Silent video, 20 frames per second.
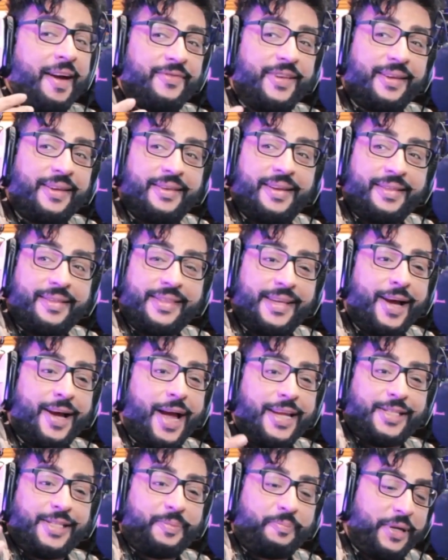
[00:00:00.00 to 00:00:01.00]
I've done nothing.
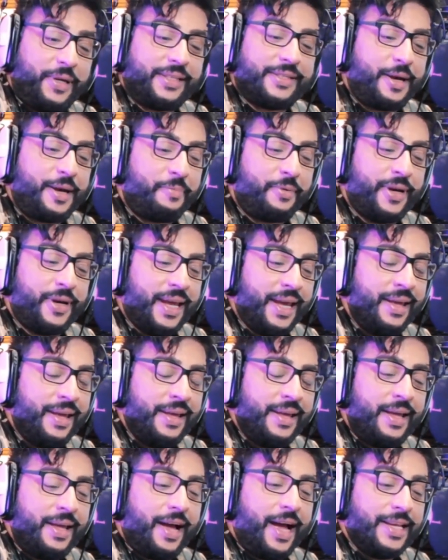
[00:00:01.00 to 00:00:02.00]
I just picked up on it.
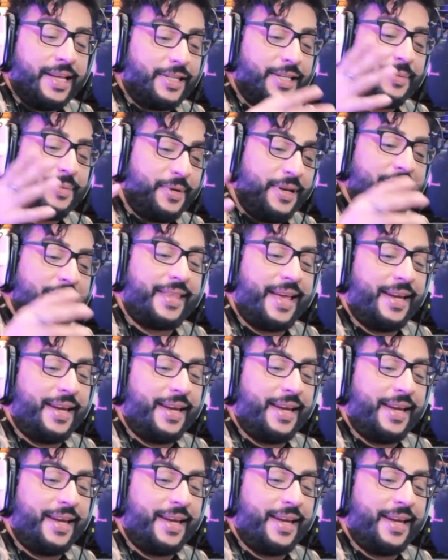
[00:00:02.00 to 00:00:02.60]
I just want to